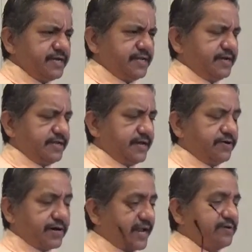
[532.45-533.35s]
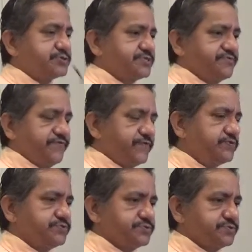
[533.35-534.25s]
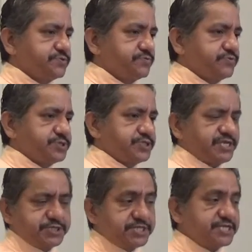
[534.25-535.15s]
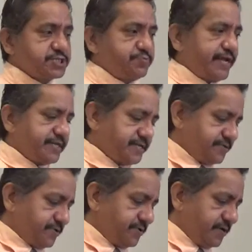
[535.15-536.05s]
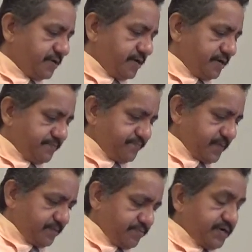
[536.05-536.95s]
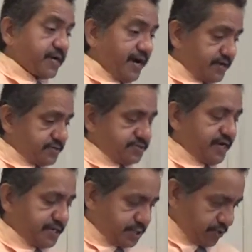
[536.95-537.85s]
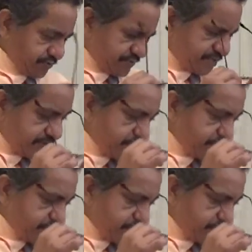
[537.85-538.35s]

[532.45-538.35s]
And I, and I, and I, was confused when she said, she didn't explain either, um, but God, God showed me. So let me